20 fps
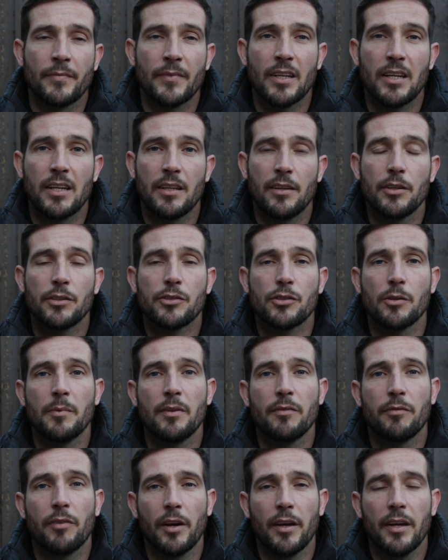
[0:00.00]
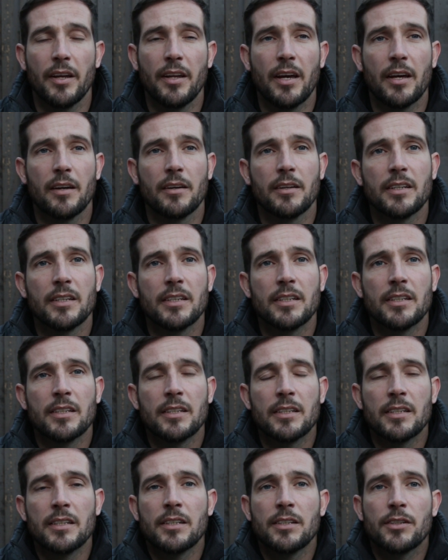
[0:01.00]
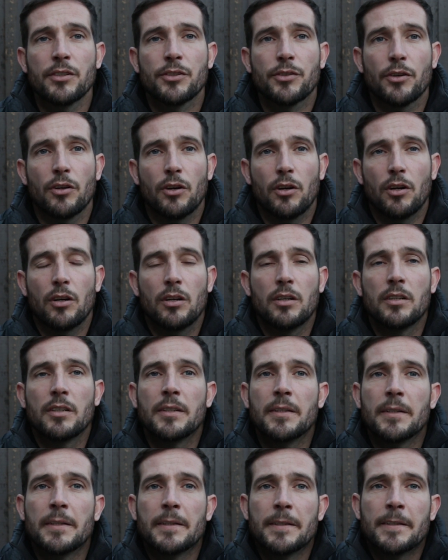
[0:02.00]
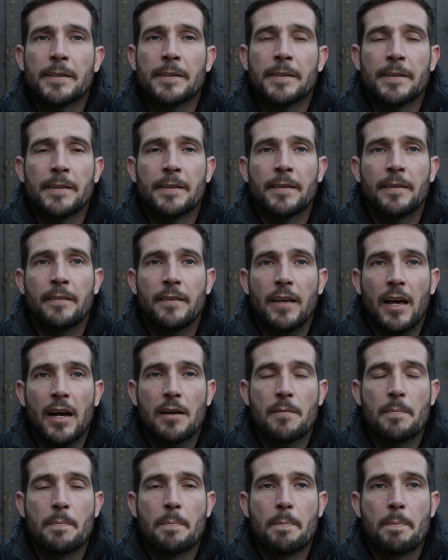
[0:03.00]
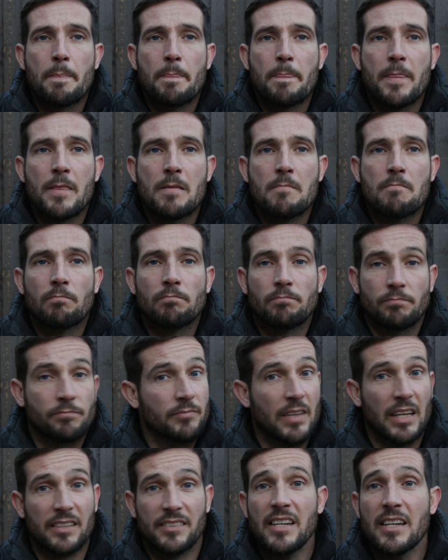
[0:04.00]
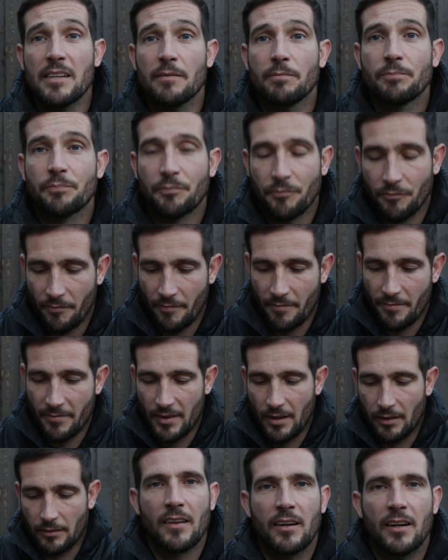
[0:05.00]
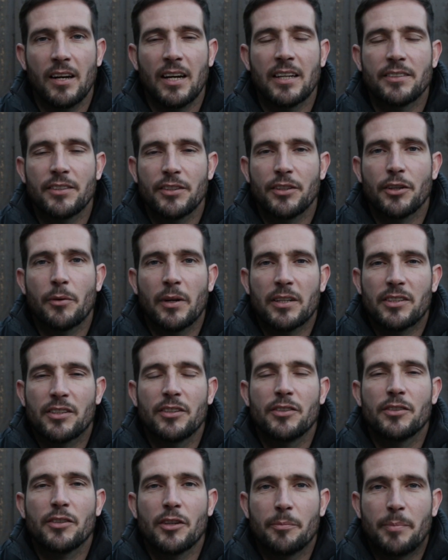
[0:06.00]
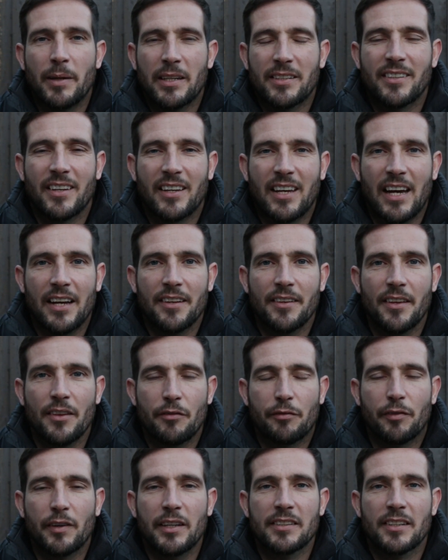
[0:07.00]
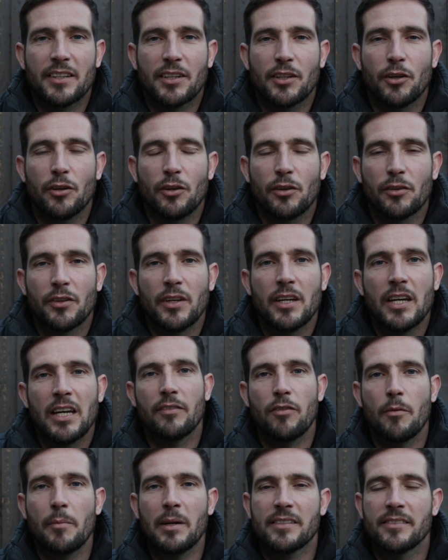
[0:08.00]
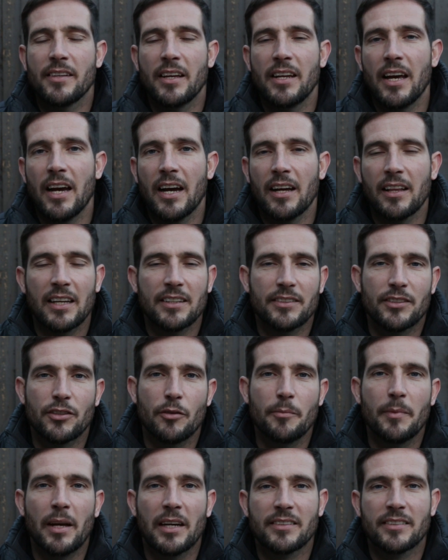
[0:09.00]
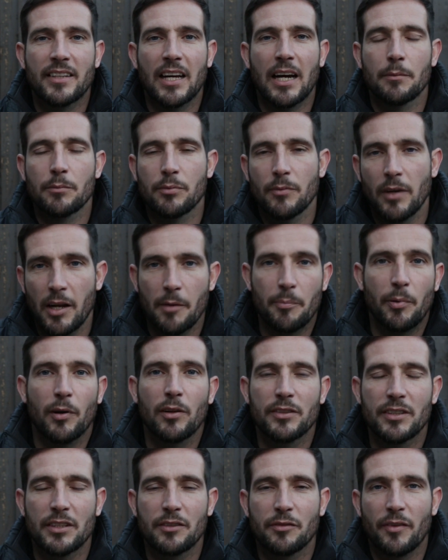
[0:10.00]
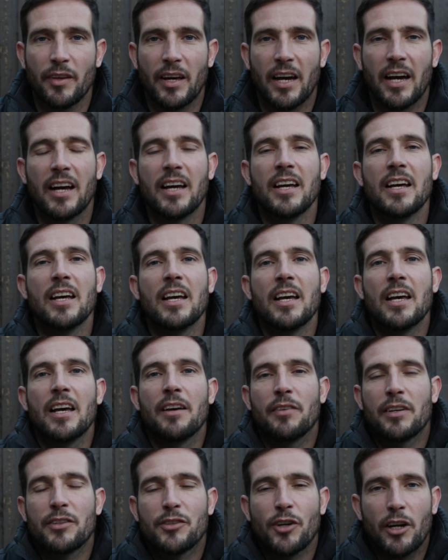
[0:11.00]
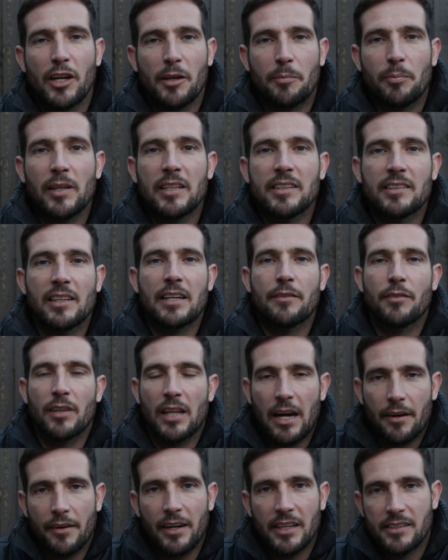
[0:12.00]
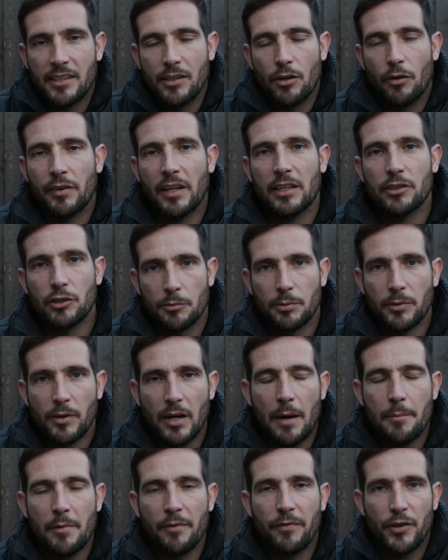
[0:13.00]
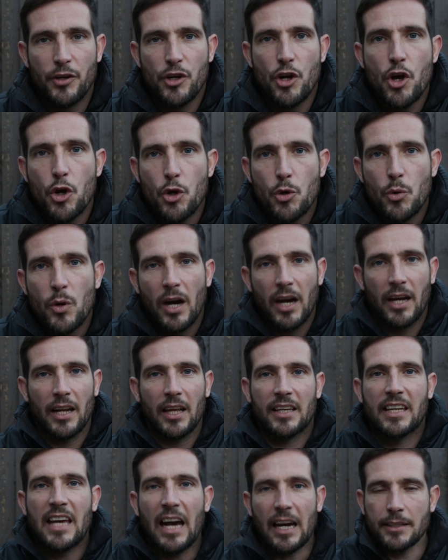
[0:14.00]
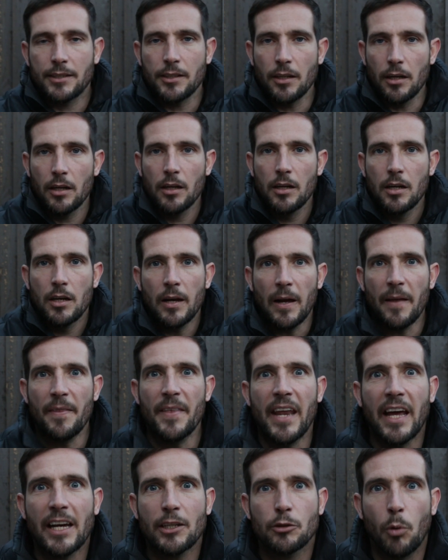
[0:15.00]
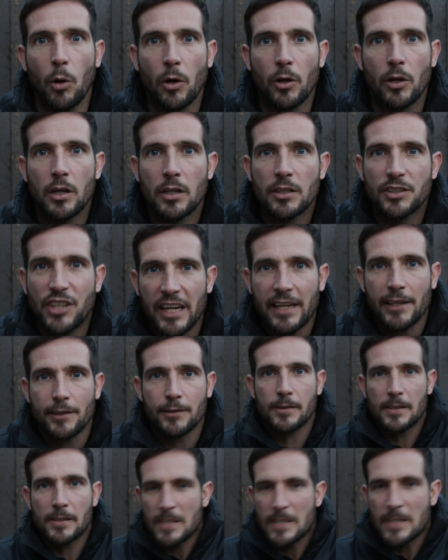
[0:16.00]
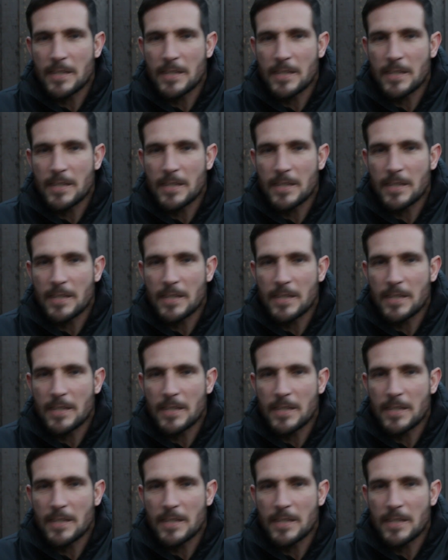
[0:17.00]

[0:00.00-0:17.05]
Now there's something for you, innit? So yeah, that's it. I answered your question as best I can in the freezing cold. If I missed any, I'll answer them next time, and apologies for that. If you enjoyed it, please leave a like rating, don't forget to subscribe if you're new, and I'll catch you in the next one. Cheers.